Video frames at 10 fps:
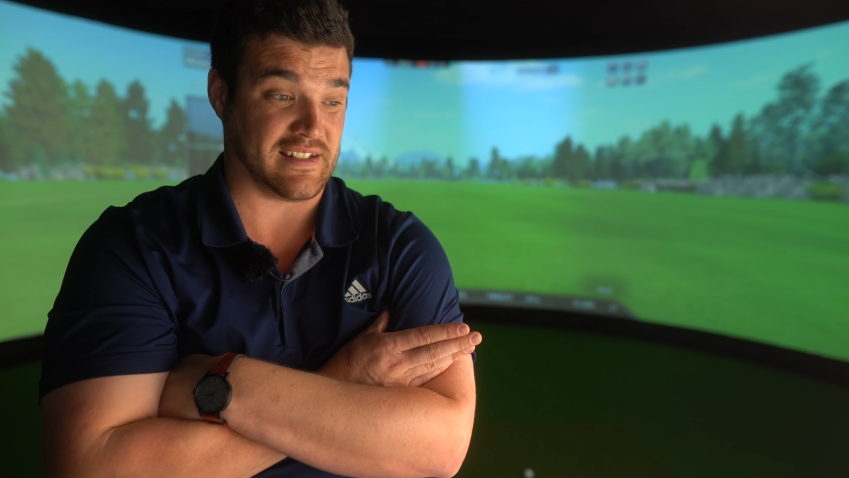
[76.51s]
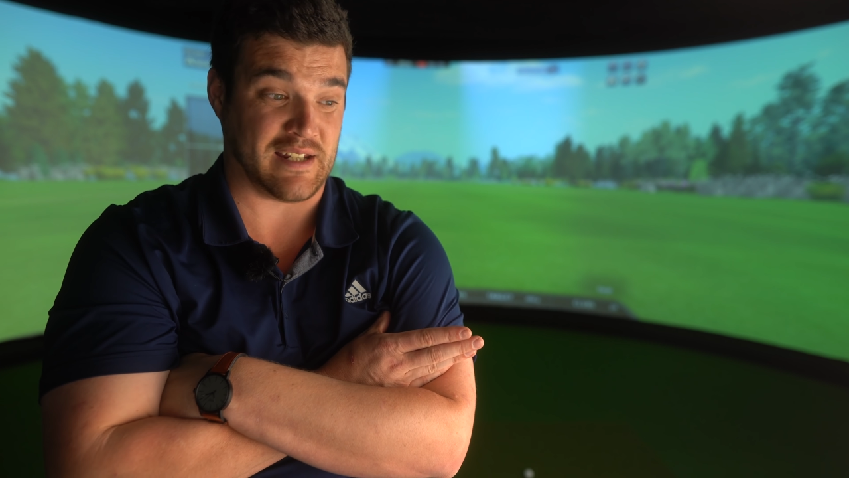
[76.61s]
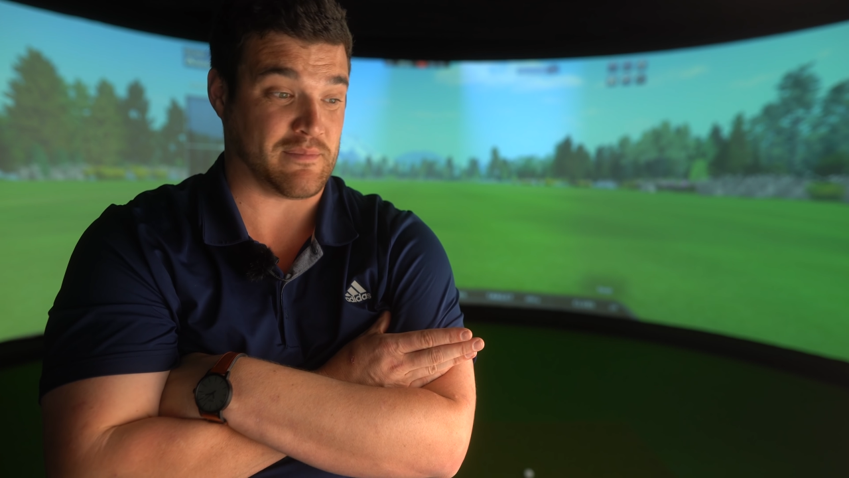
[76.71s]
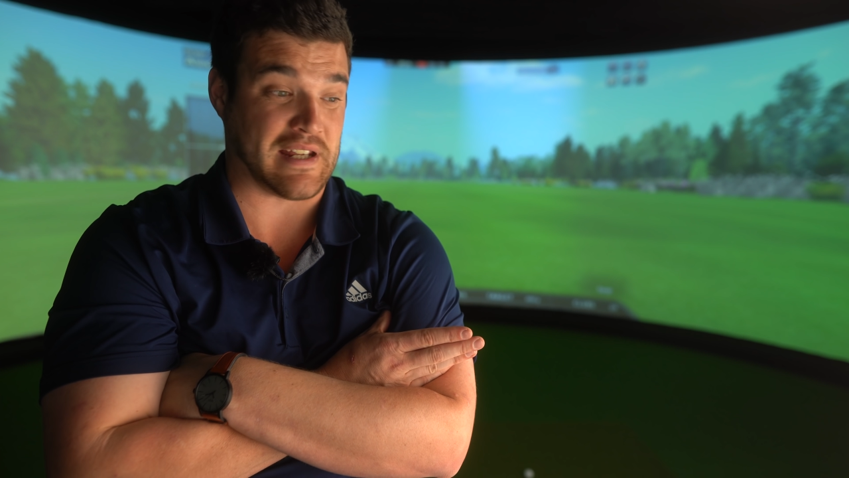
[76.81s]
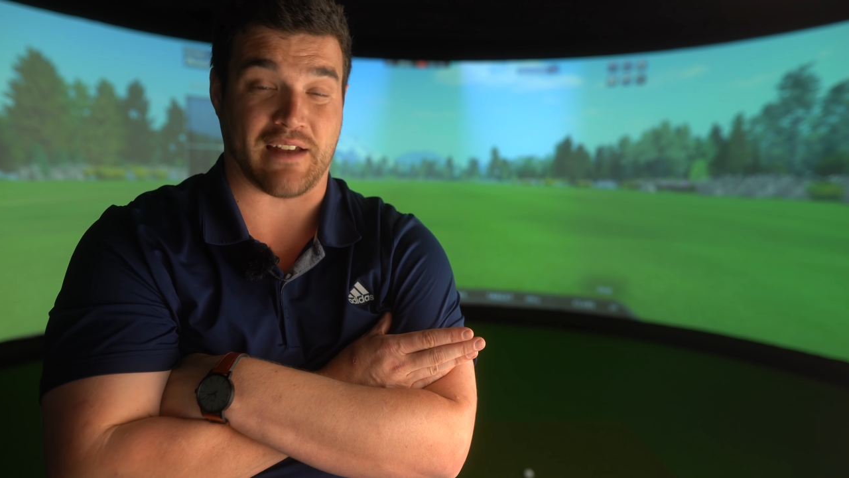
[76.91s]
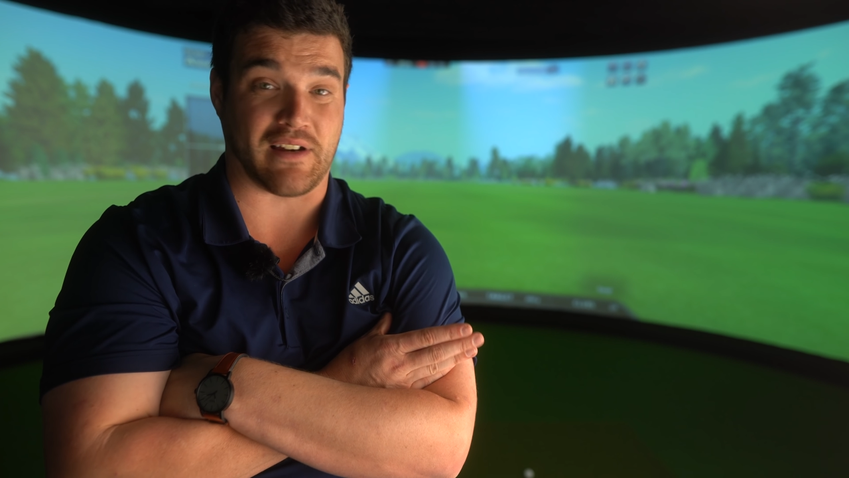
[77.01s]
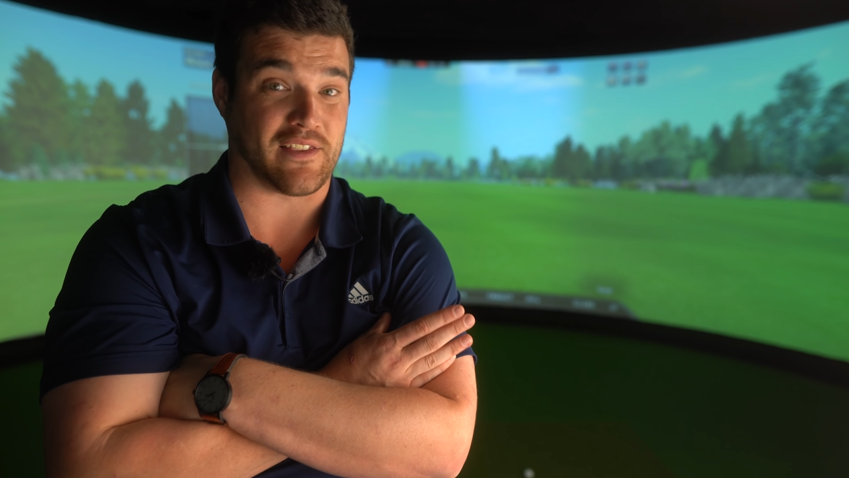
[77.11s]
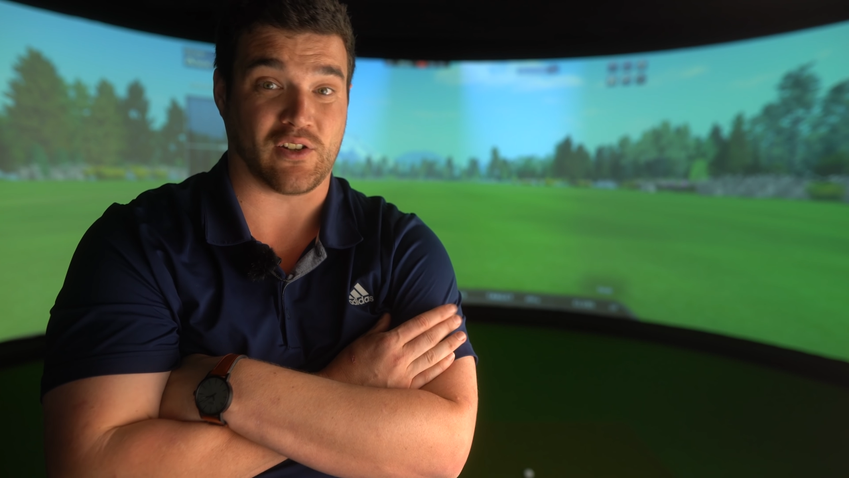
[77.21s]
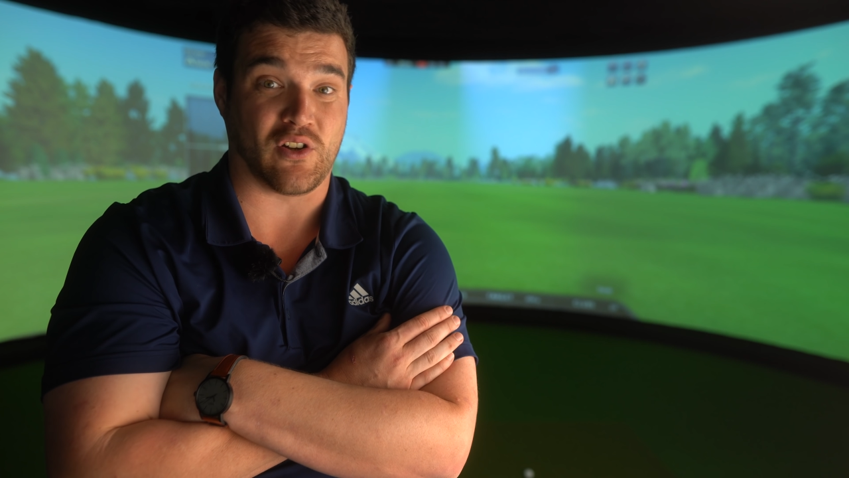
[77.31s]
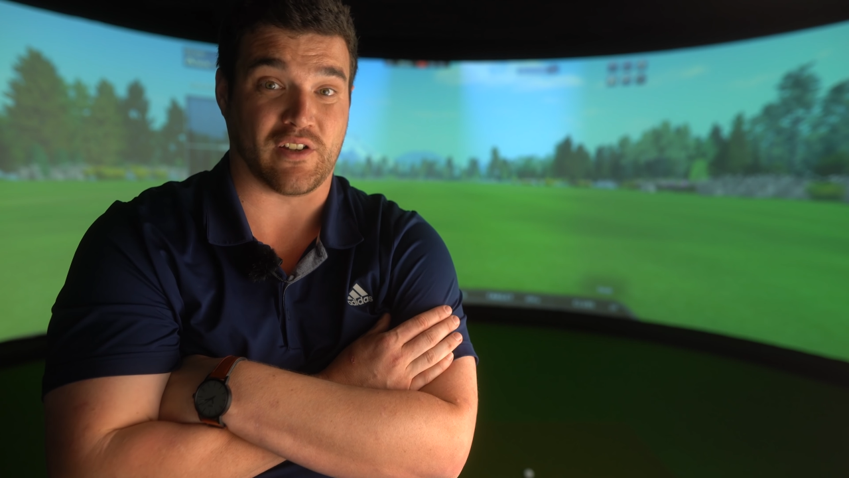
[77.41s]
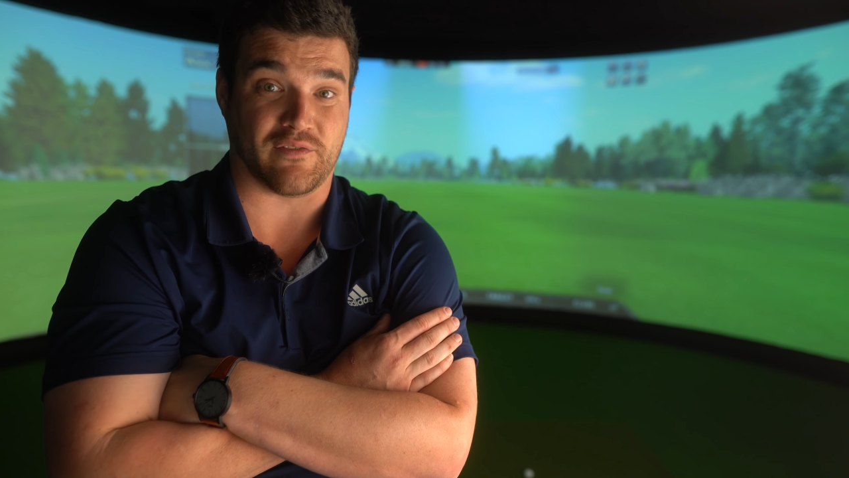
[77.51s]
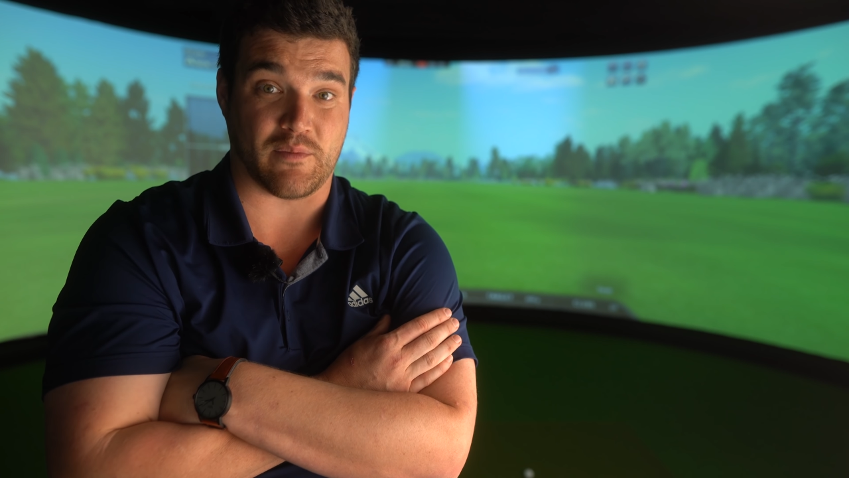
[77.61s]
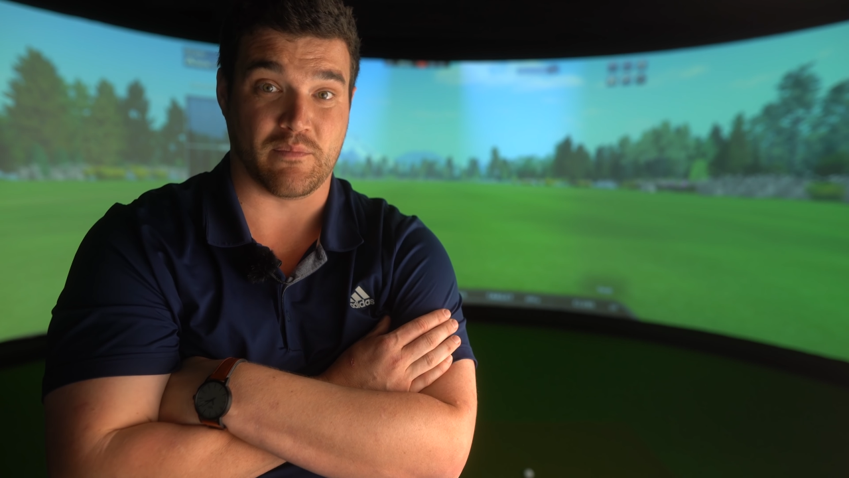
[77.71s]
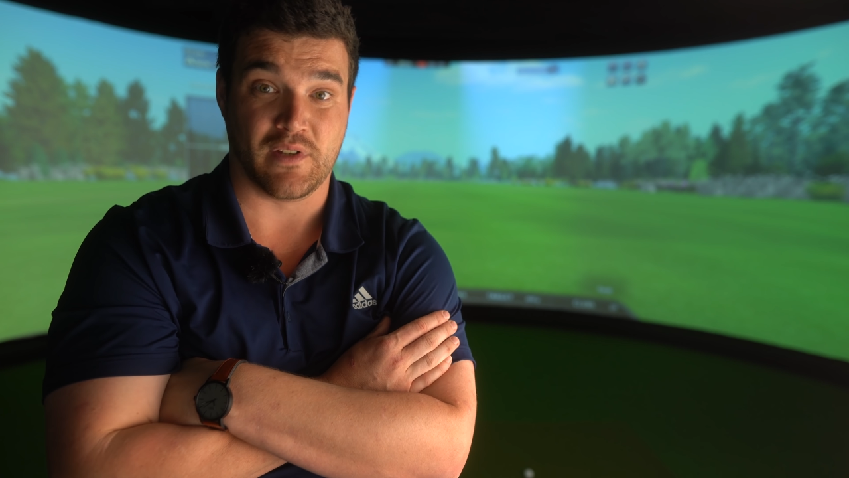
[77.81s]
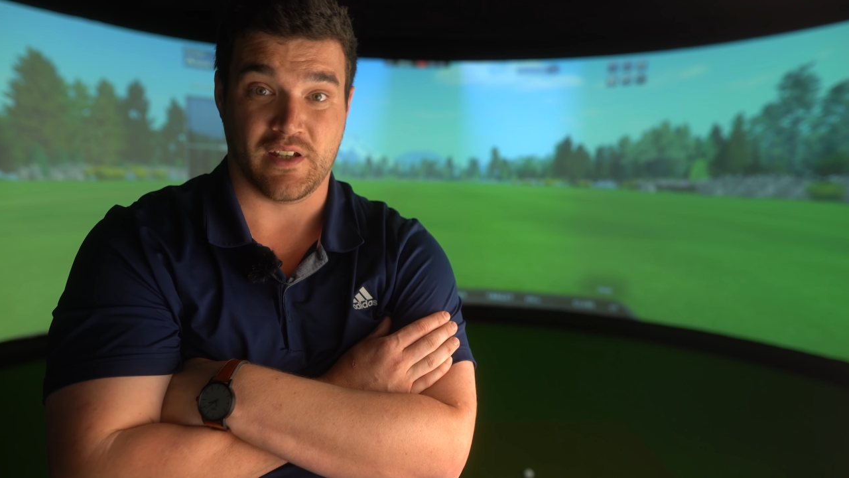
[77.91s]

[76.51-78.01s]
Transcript: deep down like the look of them,